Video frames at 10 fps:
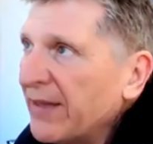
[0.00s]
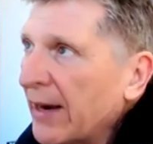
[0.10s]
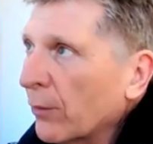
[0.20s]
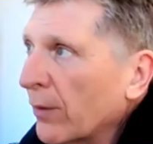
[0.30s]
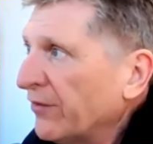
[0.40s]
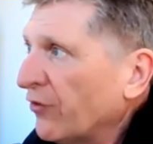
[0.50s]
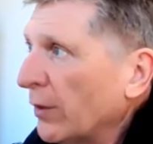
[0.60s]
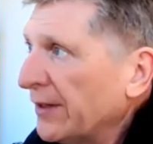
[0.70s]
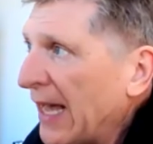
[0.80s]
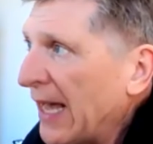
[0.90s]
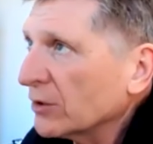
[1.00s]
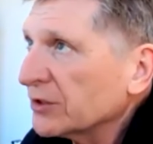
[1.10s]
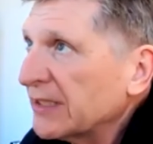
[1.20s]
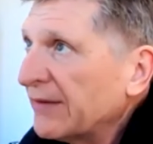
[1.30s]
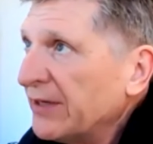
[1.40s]
that rent to
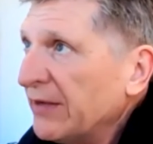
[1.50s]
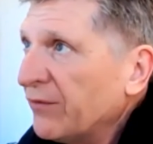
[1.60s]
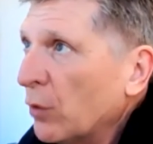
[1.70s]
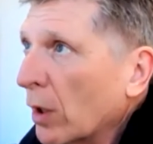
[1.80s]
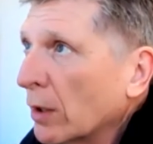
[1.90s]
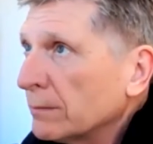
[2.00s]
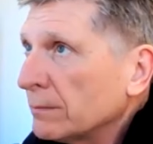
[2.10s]
$1.74.